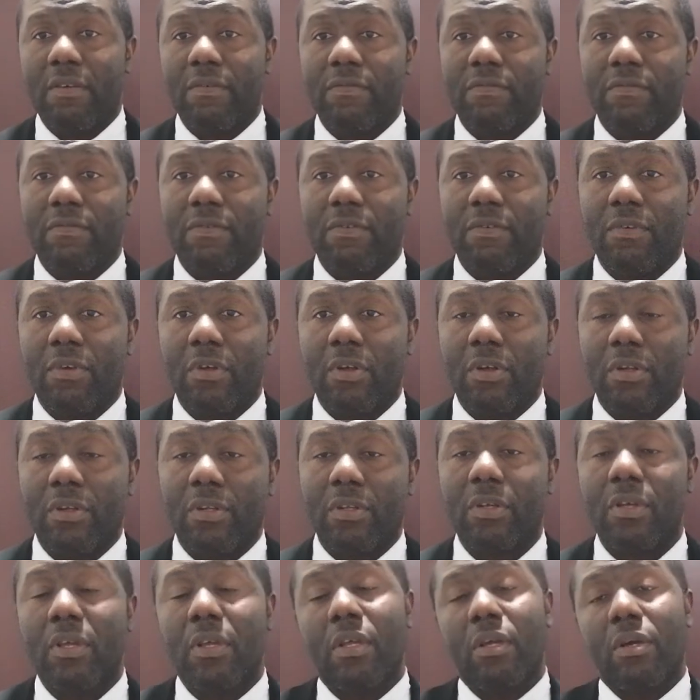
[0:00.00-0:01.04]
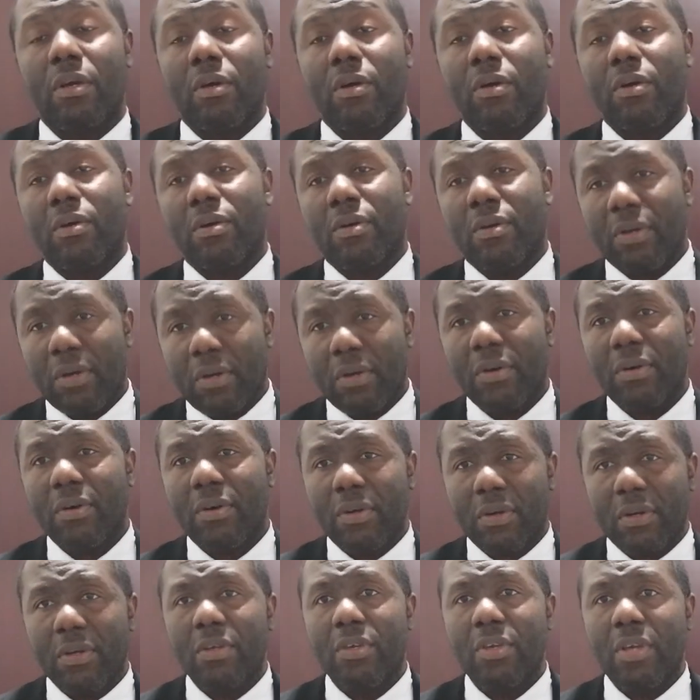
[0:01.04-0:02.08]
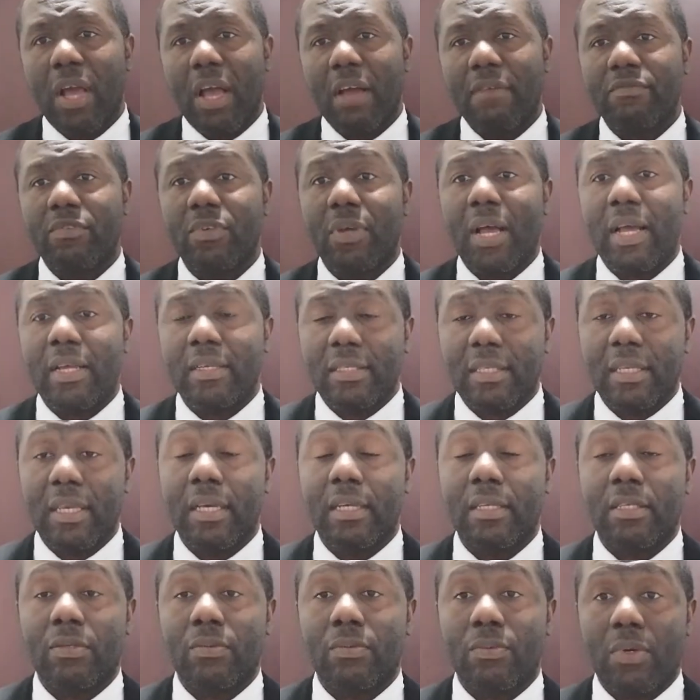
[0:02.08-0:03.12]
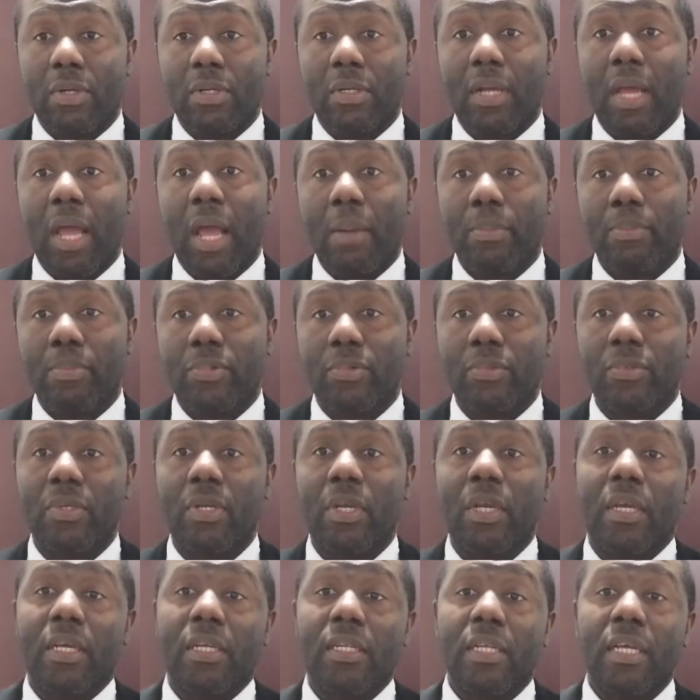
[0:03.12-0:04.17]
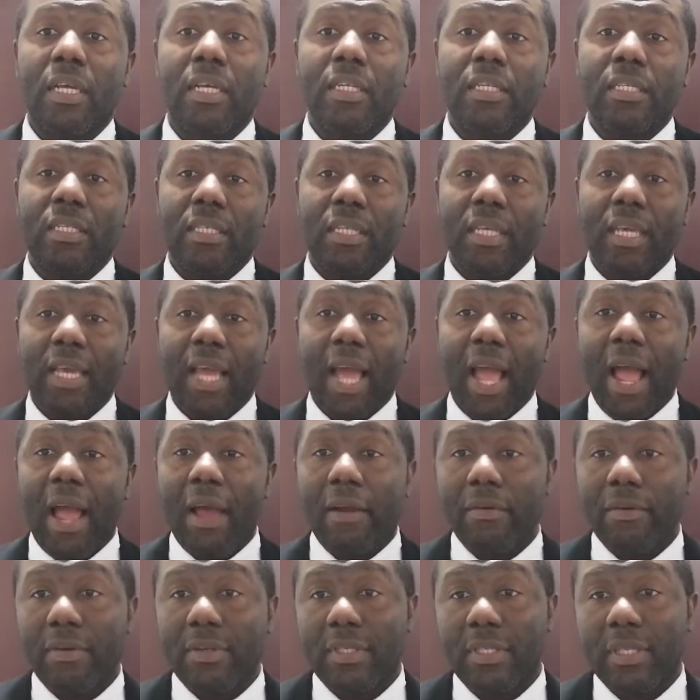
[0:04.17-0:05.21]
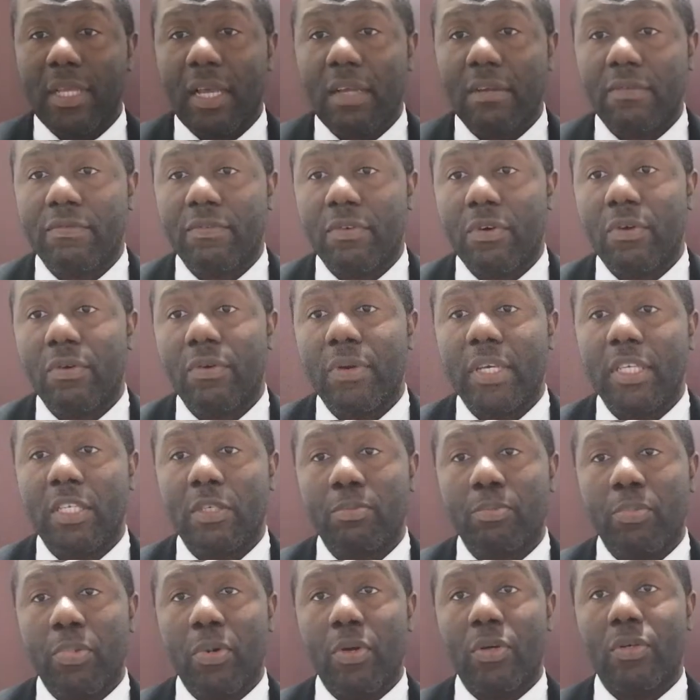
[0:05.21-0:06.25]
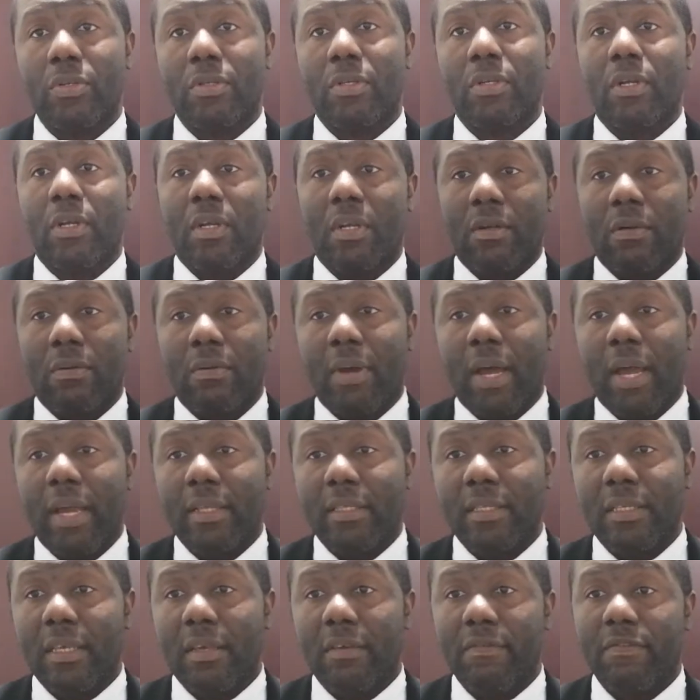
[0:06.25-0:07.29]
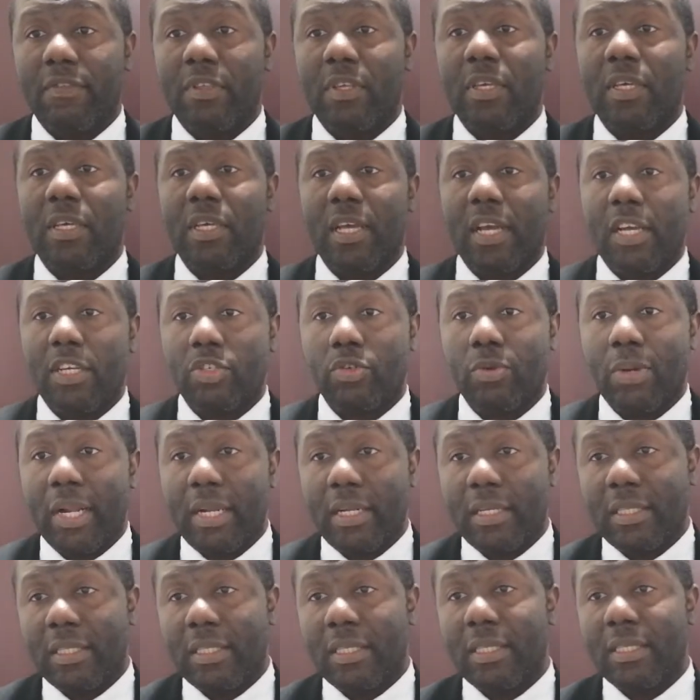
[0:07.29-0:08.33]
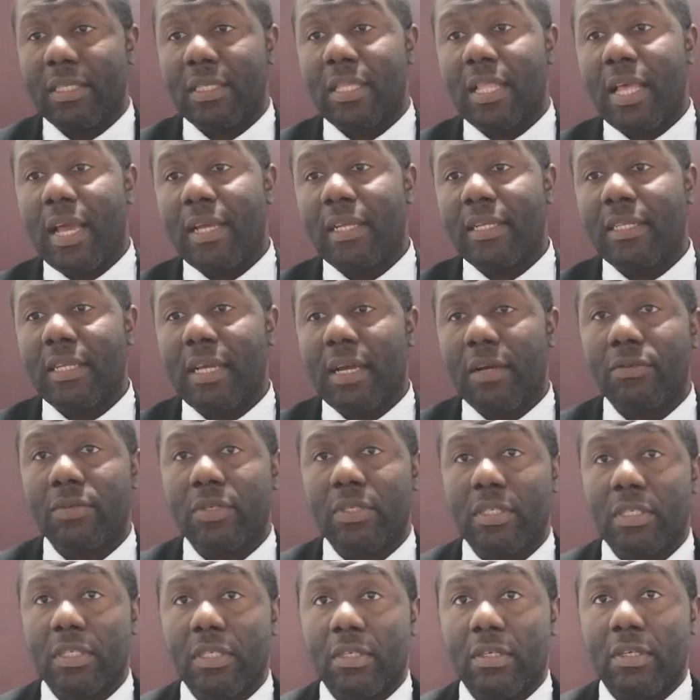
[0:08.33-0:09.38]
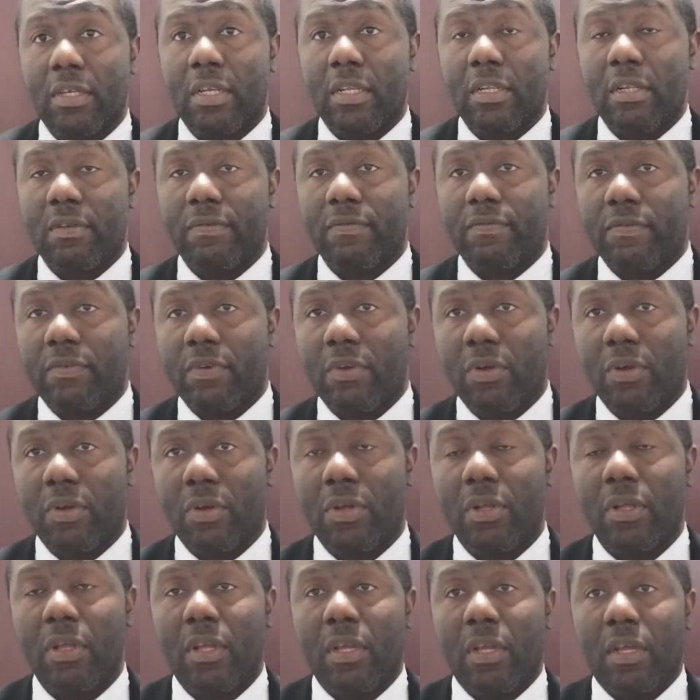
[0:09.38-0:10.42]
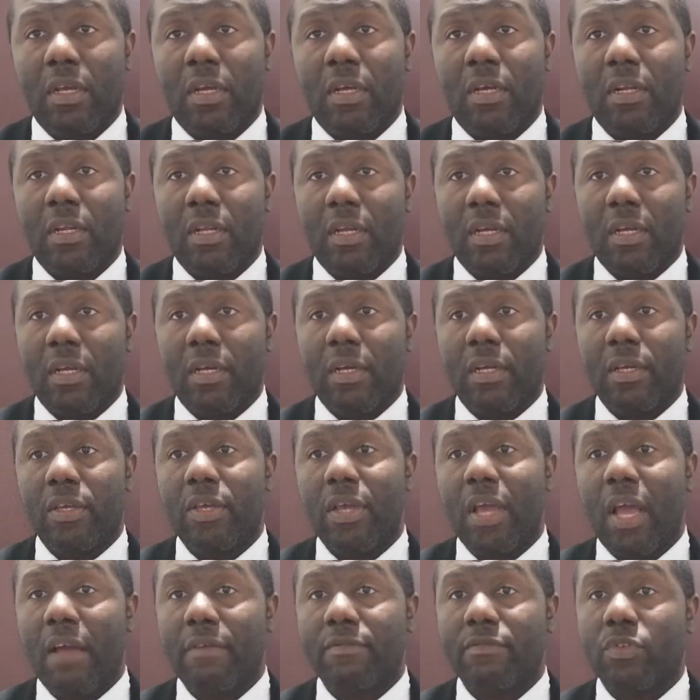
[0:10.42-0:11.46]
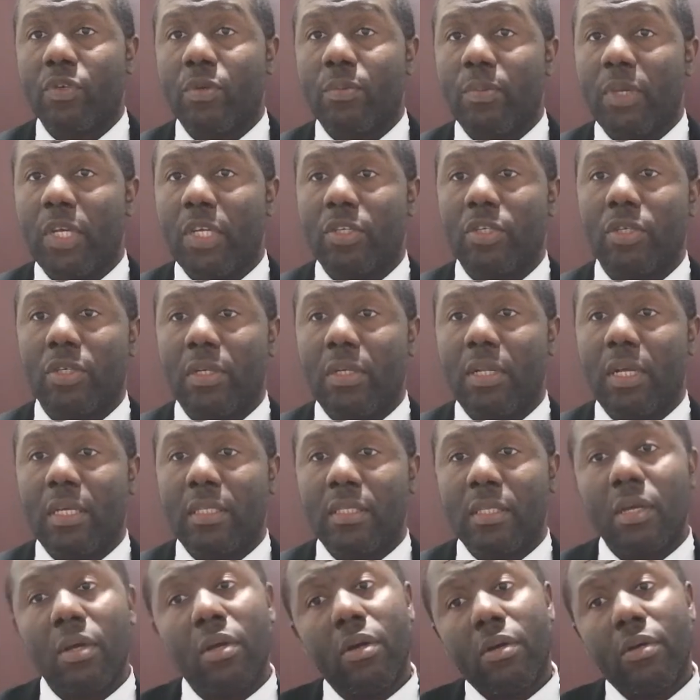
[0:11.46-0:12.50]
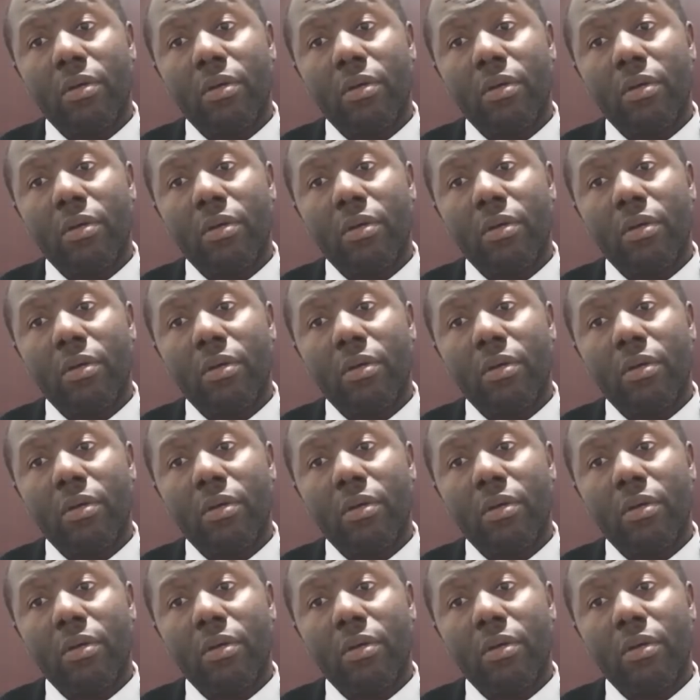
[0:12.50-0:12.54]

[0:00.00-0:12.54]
fraud, or you have to assess what happened. Then the R stand for respond, right? If the casualty is lying down in the floor, you have to make sure that,